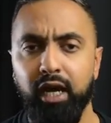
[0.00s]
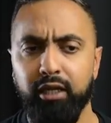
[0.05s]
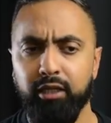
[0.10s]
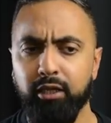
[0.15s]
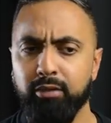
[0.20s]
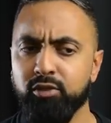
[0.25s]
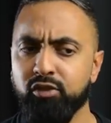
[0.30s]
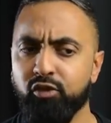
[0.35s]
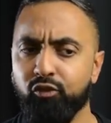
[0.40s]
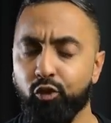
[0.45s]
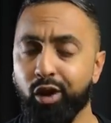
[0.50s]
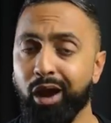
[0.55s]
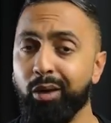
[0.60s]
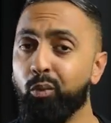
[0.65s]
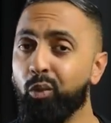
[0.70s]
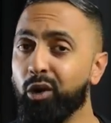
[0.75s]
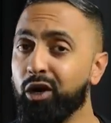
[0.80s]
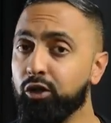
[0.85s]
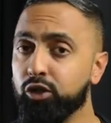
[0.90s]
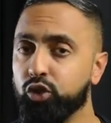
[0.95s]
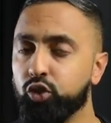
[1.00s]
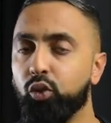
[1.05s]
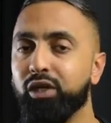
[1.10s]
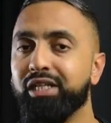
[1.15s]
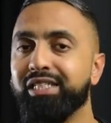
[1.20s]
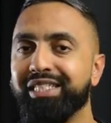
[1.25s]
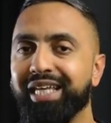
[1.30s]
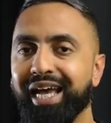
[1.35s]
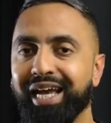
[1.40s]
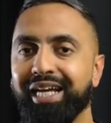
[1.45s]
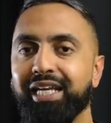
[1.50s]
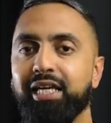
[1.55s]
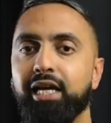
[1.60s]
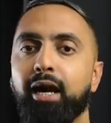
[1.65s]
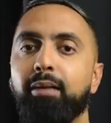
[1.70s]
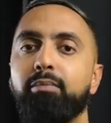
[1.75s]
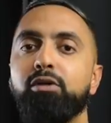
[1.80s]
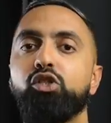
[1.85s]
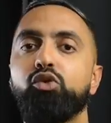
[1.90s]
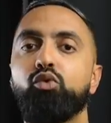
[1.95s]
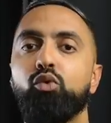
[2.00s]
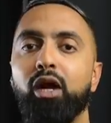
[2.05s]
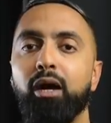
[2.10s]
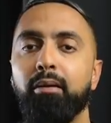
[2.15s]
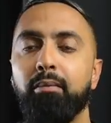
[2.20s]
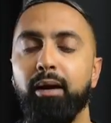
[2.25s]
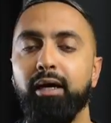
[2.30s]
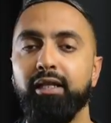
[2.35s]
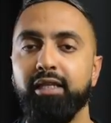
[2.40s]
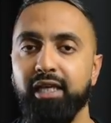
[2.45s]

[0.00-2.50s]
In terms of RAM, we're not sure exactly how much RAM